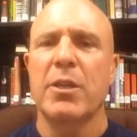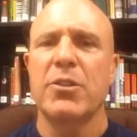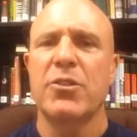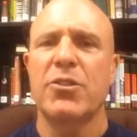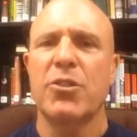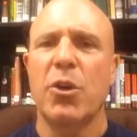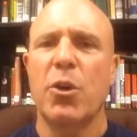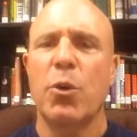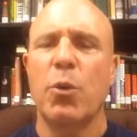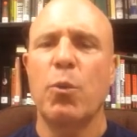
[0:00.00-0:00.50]

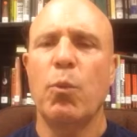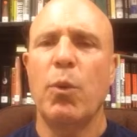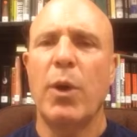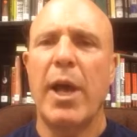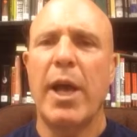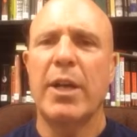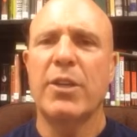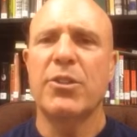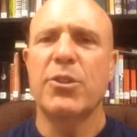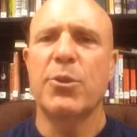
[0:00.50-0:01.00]
So
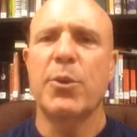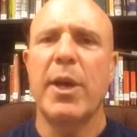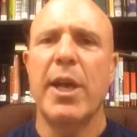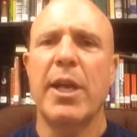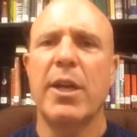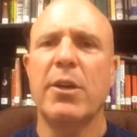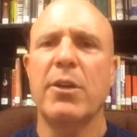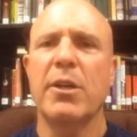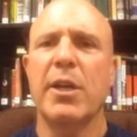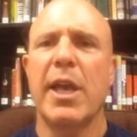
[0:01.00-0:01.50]
as you
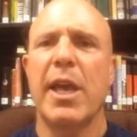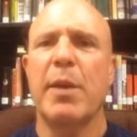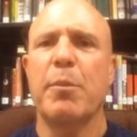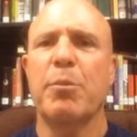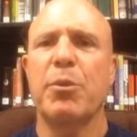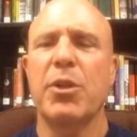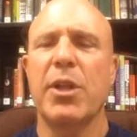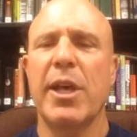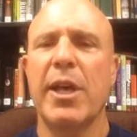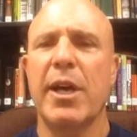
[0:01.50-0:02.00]
entered a
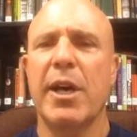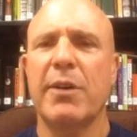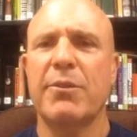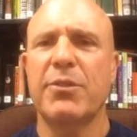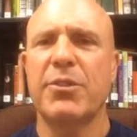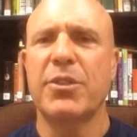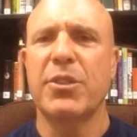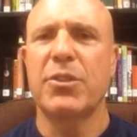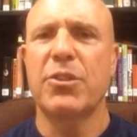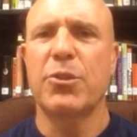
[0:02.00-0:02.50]
playoff
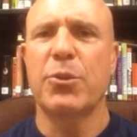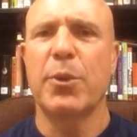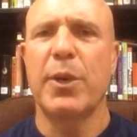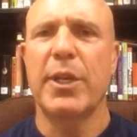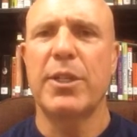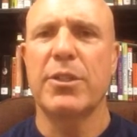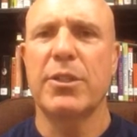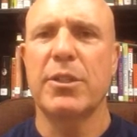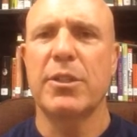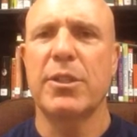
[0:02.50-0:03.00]

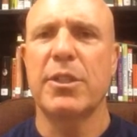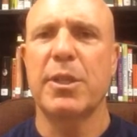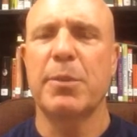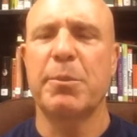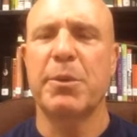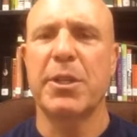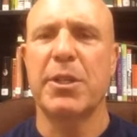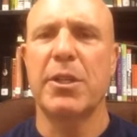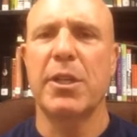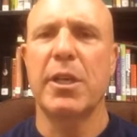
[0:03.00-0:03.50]
situation
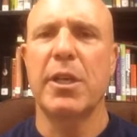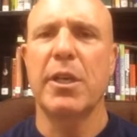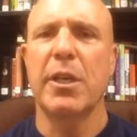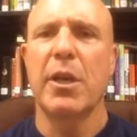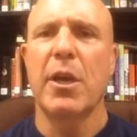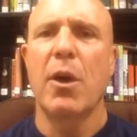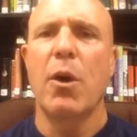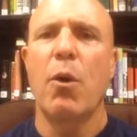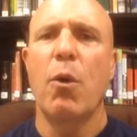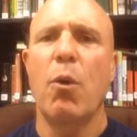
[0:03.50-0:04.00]
typically,
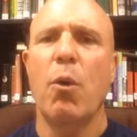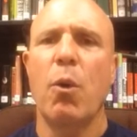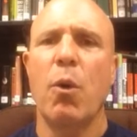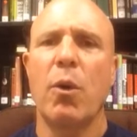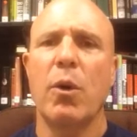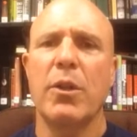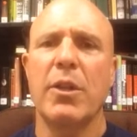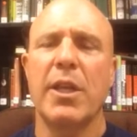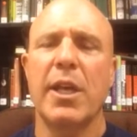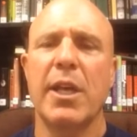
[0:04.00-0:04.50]

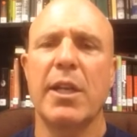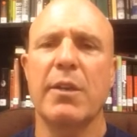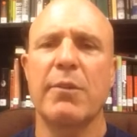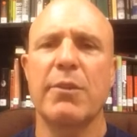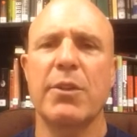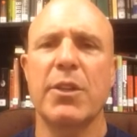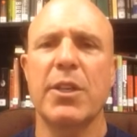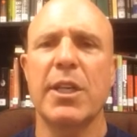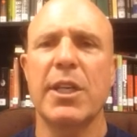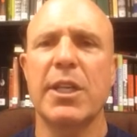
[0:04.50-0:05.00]
or the end of
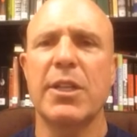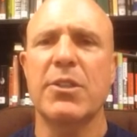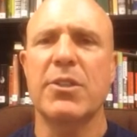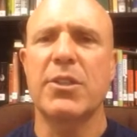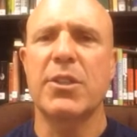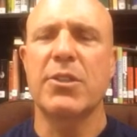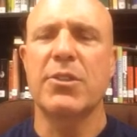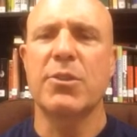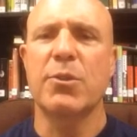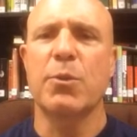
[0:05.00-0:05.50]
a league
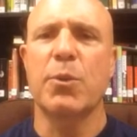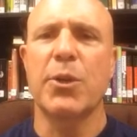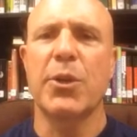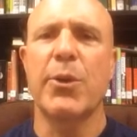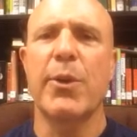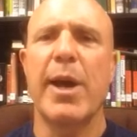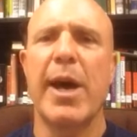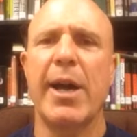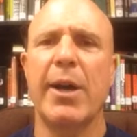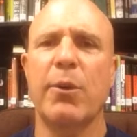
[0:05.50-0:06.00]
season where
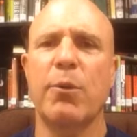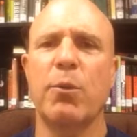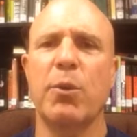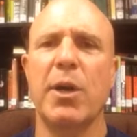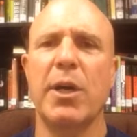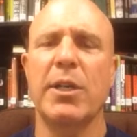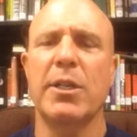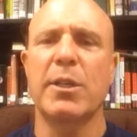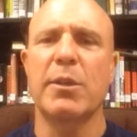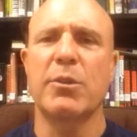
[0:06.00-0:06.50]
you had a
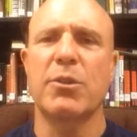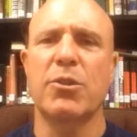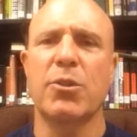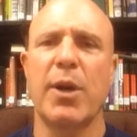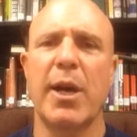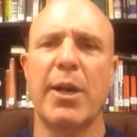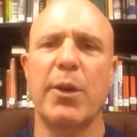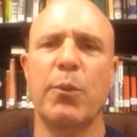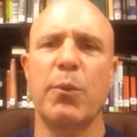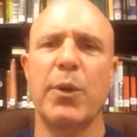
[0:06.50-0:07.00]
run to
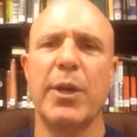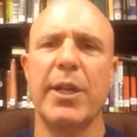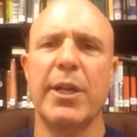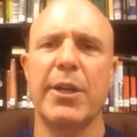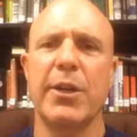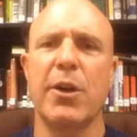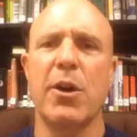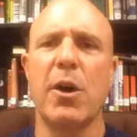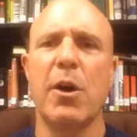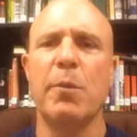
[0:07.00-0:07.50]
try to win
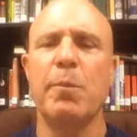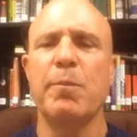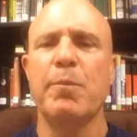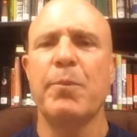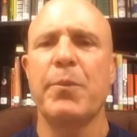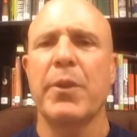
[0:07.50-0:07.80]
it all,